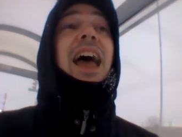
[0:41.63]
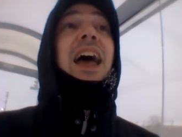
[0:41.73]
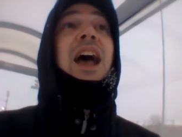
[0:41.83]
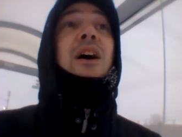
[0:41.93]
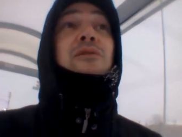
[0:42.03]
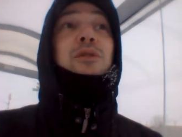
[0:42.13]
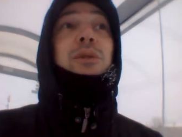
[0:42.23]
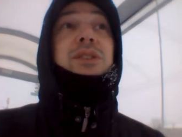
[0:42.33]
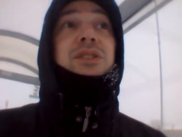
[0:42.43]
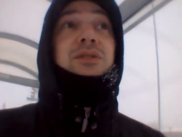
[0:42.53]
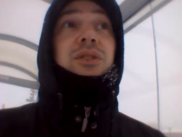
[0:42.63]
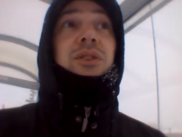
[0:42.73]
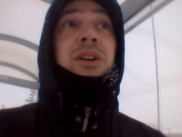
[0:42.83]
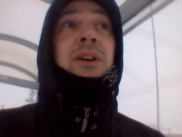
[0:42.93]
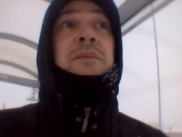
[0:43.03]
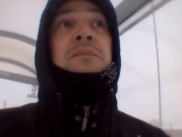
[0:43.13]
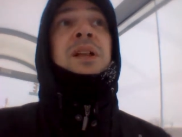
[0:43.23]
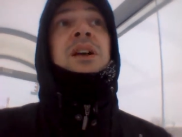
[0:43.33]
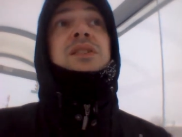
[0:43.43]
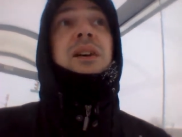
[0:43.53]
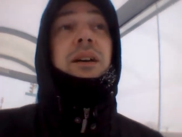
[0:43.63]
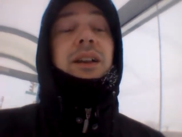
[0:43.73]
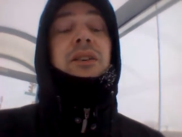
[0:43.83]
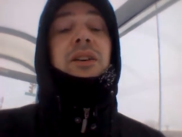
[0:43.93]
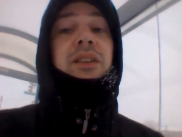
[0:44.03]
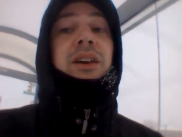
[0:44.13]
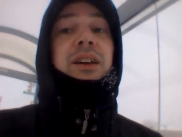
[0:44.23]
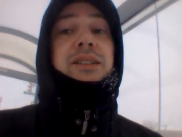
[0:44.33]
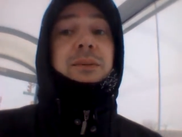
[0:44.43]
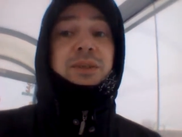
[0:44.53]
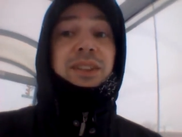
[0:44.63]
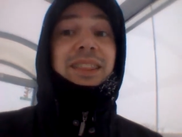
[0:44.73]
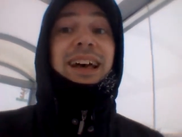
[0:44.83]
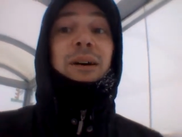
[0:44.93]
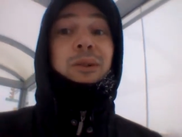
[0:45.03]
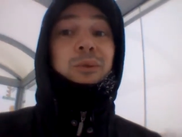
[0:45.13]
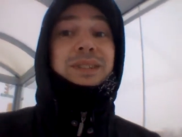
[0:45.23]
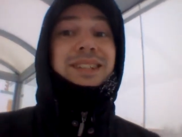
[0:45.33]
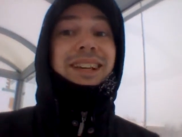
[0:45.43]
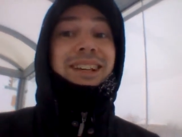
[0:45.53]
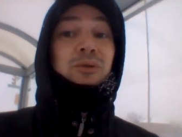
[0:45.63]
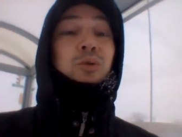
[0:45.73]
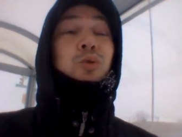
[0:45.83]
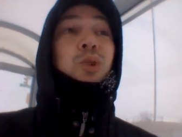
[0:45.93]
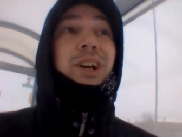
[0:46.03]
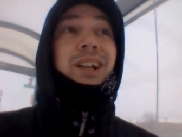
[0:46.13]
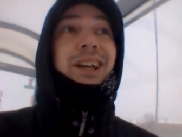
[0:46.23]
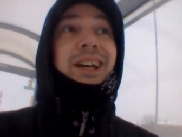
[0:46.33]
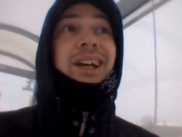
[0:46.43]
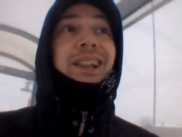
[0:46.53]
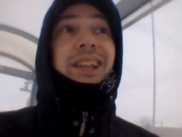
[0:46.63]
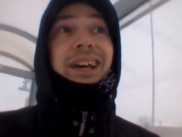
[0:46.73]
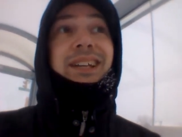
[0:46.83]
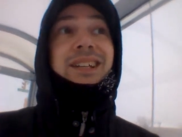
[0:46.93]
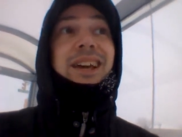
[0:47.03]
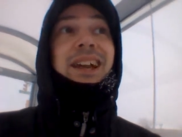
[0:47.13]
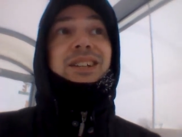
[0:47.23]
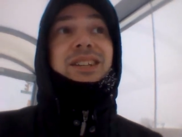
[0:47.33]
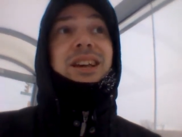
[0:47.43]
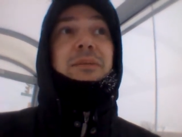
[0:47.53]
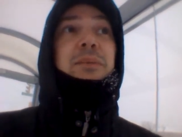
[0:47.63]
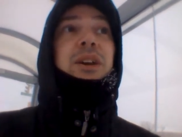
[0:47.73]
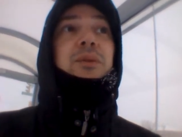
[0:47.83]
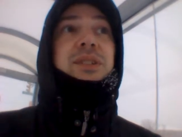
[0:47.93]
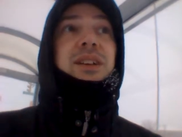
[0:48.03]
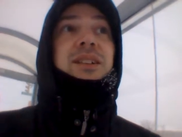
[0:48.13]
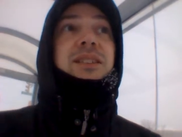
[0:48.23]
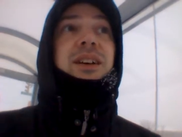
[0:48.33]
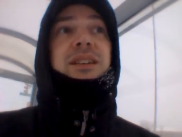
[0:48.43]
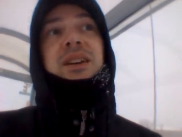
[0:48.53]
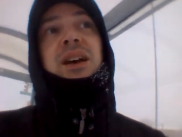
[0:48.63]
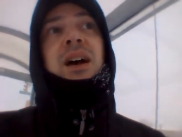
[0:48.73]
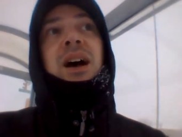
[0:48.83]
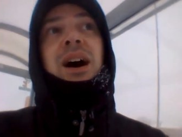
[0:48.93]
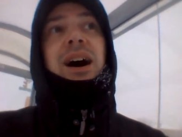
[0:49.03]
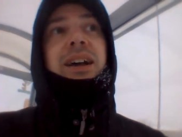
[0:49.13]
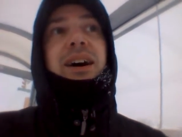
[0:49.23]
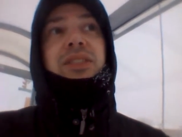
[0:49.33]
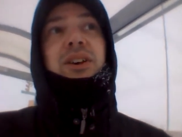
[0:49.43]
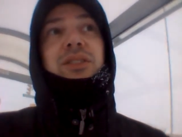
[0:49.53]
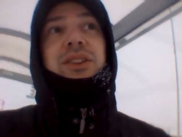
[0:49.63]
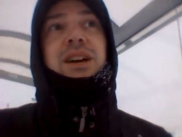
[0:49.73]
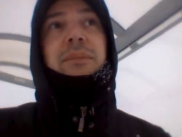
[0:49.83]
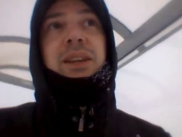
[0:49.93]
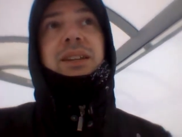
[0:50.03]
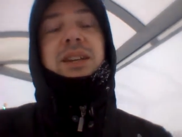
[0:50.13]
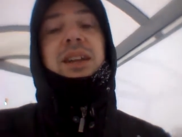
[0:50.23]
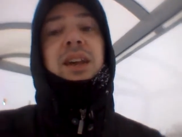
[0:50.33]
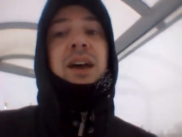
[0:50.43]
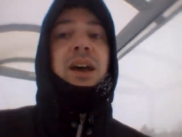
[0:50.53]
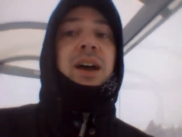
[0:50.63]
Everyone's screwed. So I'm gonna go on the assumption that that one was like really late, and it just happened to be coincidence that I got there at the time that it did.